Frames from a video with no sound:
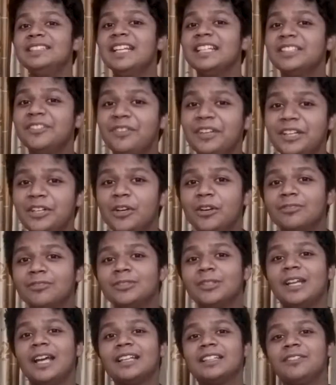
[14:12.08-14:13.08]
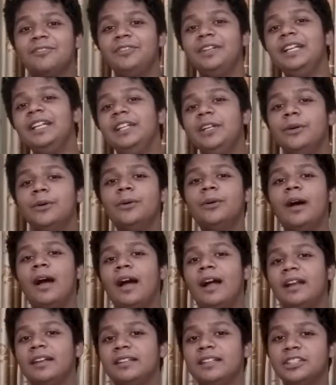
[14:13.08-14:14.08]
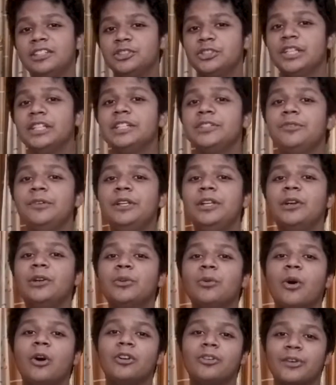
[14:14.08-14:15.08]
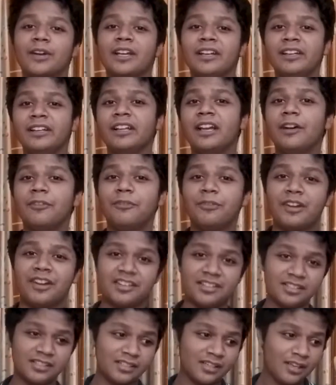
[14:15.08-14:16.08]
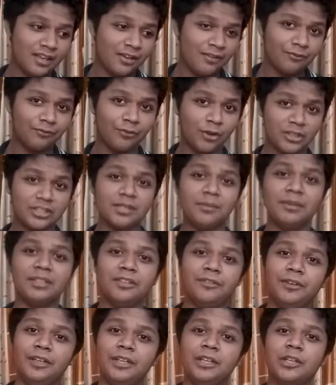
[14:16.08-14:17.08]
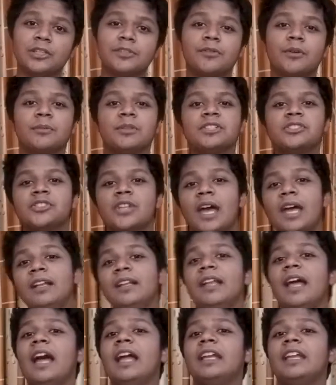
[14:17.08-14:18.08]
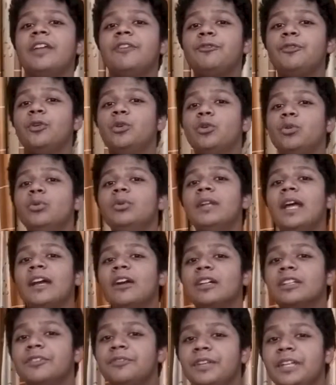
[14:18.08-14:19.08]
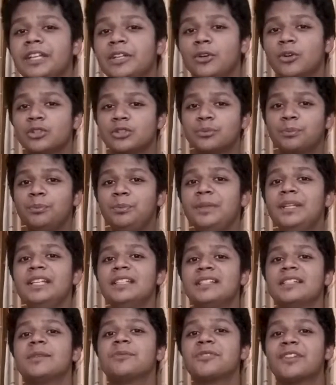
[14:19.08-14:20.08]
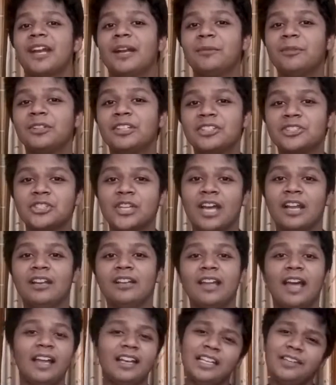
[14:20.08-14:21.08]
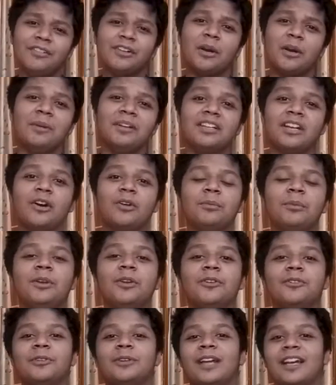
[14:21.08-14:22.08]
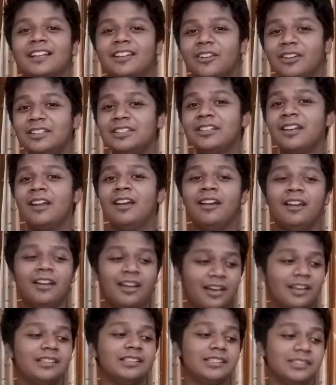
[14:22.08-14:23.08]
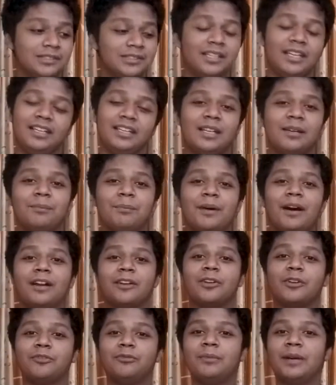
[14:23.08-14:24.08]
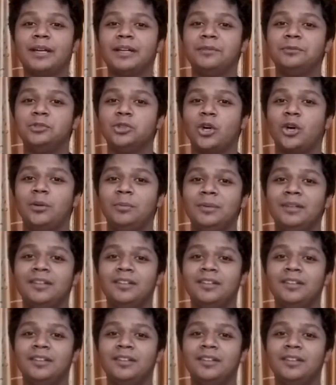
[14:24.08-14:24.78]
like the video if you like the video, and then share this video to all your Kannadiga friends. Watch some other videos from this channel, and if you do like other videos, please subscribe to this channel and leave a comment down below if you liked this. It is really a part of my job.